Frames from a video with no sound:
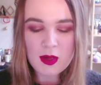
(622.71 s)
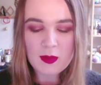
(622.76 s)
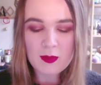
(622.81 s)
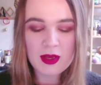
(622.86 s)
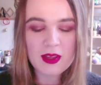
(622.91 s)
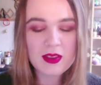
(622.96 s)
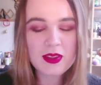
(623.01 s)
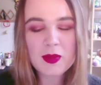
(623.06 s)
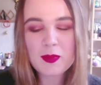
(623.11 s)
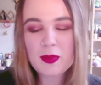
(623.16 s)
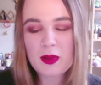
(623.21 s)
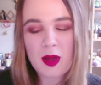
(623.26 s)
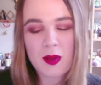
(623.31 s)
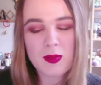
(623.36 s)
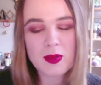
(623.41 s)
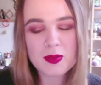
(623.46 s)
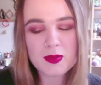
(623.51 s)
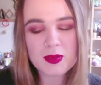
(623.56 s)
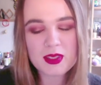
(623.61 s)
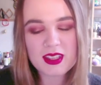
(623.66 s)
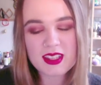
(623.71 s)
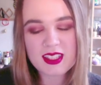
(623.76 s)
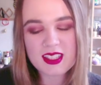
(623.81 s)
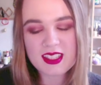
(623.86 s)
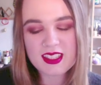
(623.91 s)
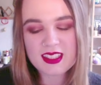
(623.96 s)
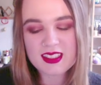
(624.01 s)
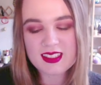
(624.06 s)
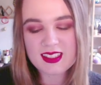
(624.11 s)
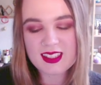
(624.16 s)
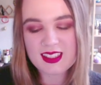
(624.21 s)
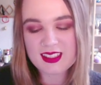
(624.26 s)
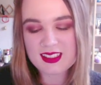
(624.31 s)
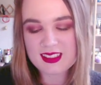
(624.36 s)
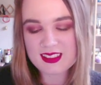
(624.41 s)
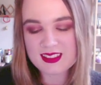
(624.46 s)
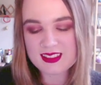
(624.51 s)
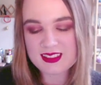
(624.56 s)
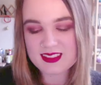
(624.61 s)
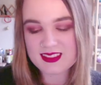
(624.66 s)
My only problem with it, like,
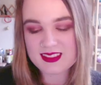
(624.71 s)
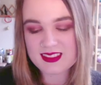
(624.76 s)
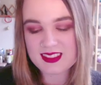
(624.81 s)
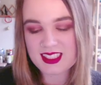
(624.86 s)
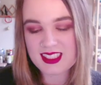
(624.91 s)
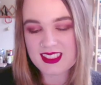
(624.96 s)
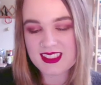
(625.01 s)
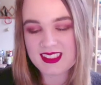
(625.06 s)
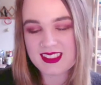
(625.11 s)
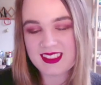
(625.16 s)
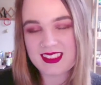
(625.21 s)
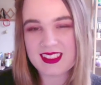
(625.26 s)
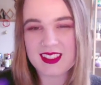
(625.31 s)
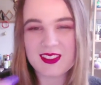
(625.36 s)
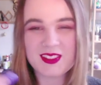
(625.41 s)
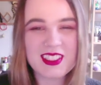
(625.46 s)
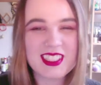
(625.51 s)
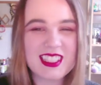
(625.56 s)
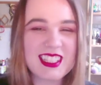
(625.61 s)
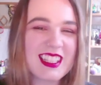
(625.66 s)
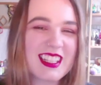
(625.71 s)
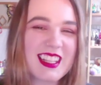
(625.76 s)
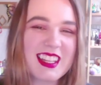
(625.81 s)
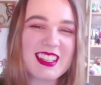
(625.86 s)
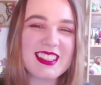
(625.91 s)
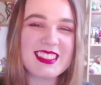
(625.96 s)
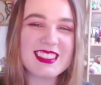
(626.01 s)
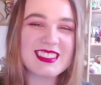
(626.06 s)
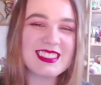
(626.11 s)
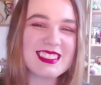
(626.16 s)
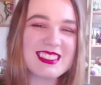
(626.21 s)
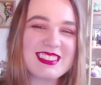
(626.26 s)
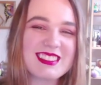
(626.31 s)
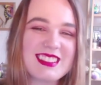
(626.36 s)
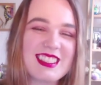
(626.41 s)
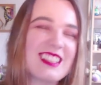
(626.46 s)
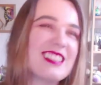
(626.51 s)
it didn't seem to cleanse.